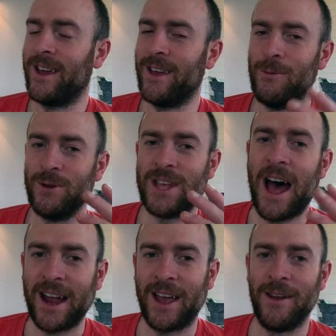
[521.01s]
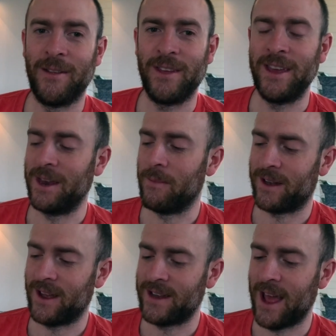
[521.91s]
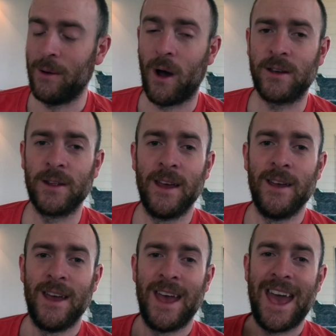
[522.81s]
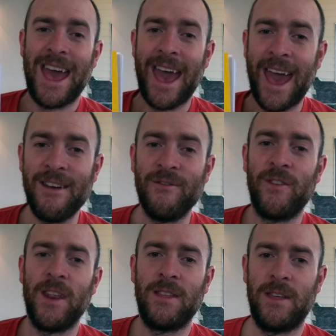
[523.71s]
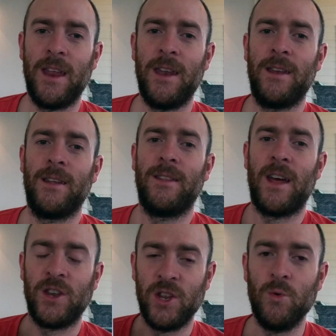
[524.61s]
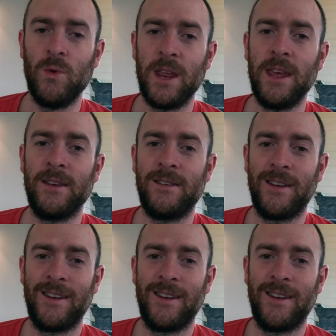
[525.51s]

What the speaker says: It was that kind of theory. But I tell you what, everything that you need